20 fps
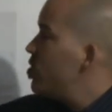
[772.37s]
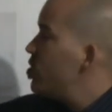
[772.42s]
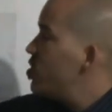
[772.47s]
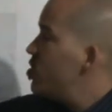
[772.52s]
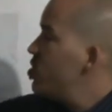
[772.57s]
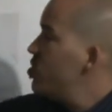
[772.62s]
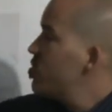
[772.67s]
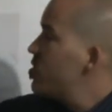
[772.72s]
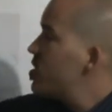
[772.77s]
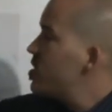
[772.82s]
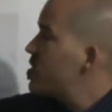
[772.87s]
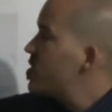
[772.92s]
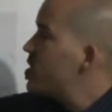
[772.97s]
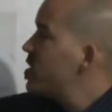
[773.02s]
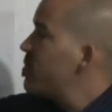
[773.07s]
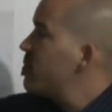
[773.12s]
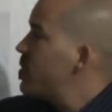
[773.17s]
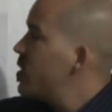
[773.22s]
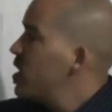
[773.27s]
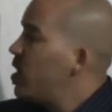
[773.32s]
You can
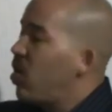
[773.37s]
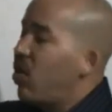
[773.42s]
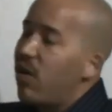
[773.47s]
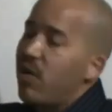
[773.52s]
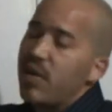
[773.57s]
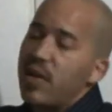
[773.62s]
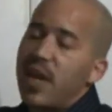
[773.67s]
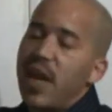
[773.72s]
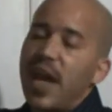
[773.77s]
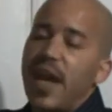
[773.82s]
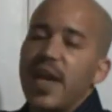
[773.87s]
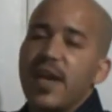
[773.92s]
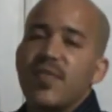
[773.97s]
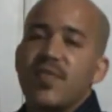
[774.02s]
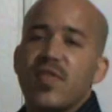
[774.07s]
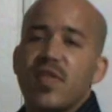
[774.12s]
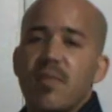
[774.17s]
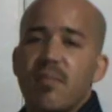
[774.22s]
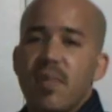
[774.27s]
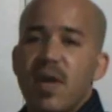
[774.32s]
simply
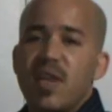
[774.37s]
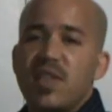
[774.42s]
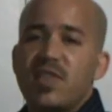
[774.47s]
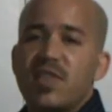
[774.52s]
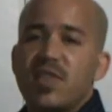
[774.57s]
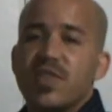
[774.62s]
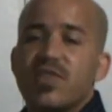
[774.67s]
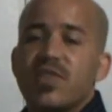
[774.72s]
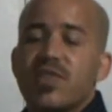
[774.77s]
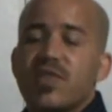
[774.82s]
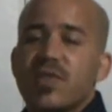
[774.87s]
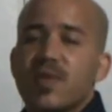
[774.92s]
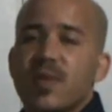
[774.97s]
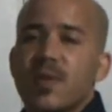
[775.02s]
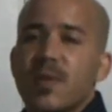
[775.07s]
archive the message.